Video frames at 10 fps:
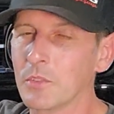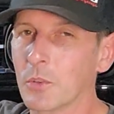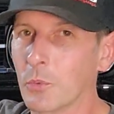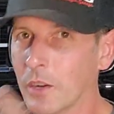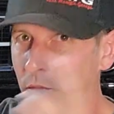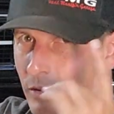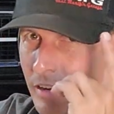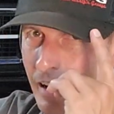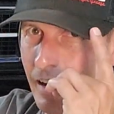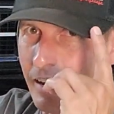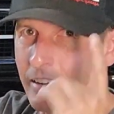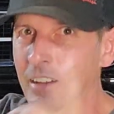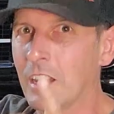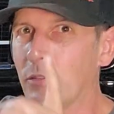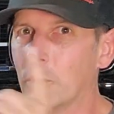to win a free hat
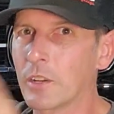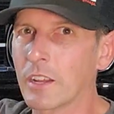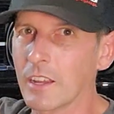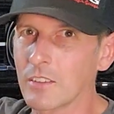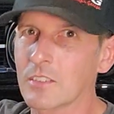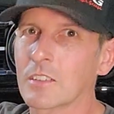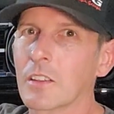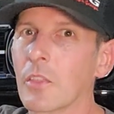if you can guess